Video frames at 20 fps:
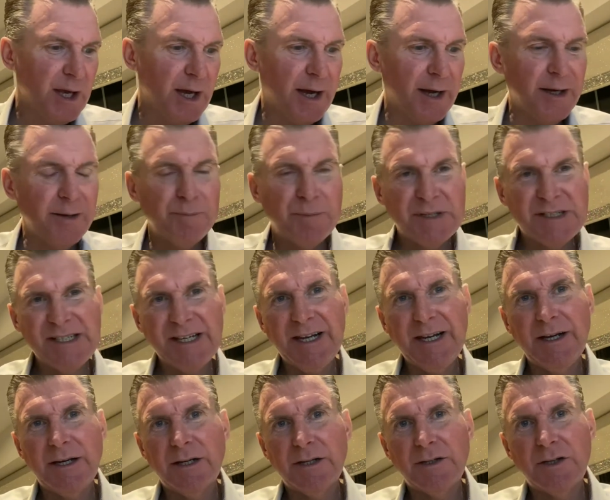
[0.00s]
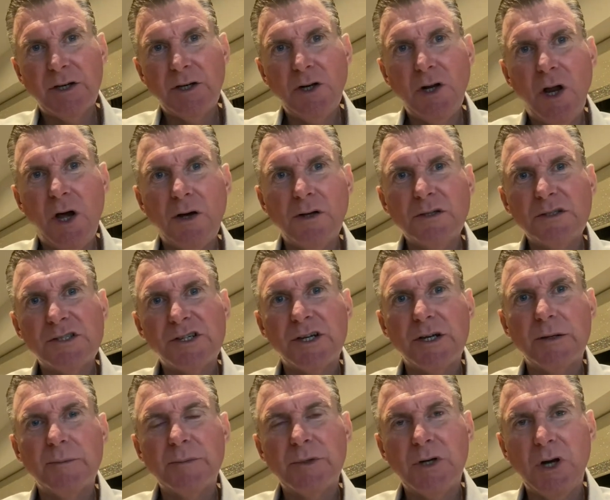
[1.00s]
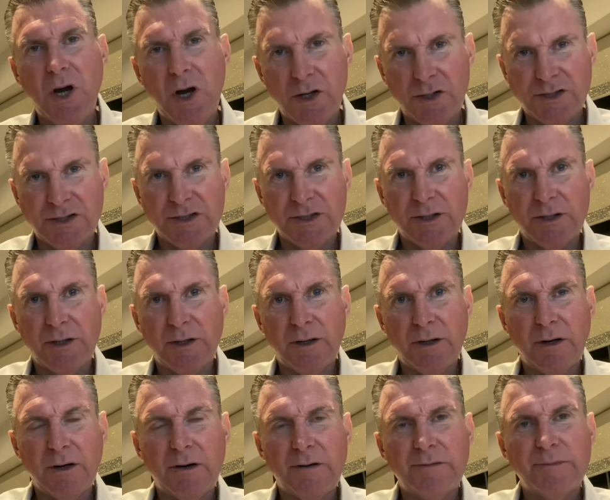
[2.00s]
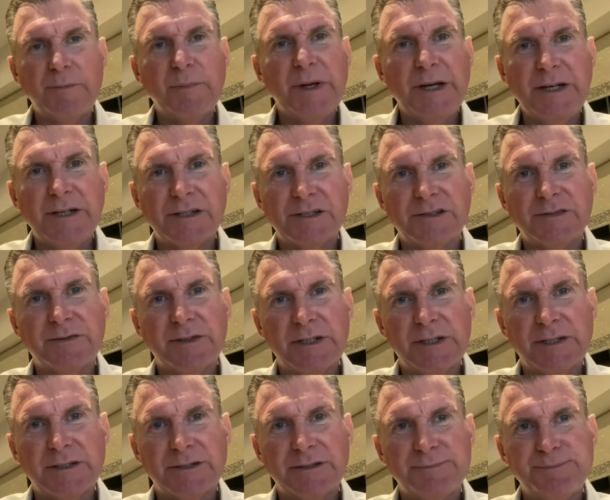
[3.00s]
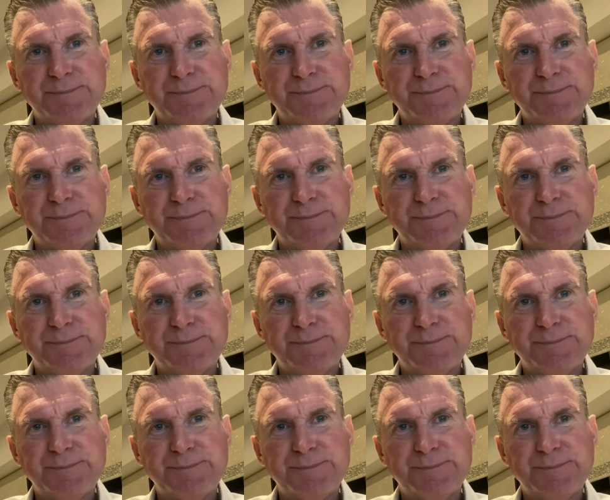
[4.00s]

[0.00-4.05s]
and in particular the long-term cost of penis fillers.